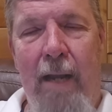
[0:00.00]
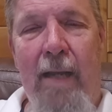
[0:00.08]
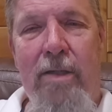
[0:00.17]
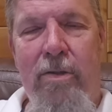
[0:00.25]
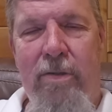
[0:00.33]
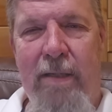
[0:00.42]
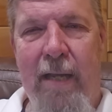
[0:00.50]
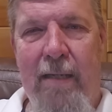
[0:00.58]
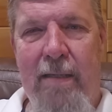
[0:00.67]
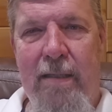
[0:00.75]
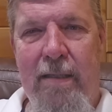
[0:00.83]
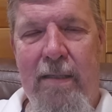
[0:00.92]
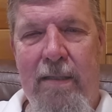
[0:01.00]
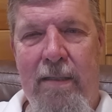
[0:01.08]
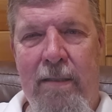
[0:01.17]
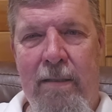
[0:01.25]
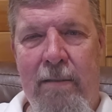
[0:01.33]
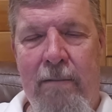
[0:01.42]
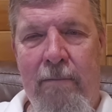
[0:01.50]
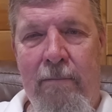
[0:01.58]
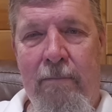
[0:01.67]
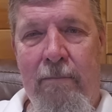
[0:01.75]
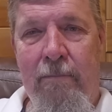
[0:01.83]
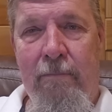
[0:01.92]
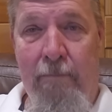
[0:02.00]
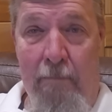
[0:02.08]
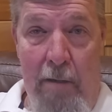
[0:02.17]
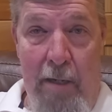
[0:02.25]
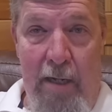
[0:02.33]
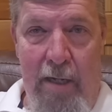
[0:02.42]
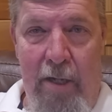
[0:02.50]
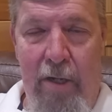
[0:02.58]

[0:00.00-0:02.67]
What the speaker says: exercises in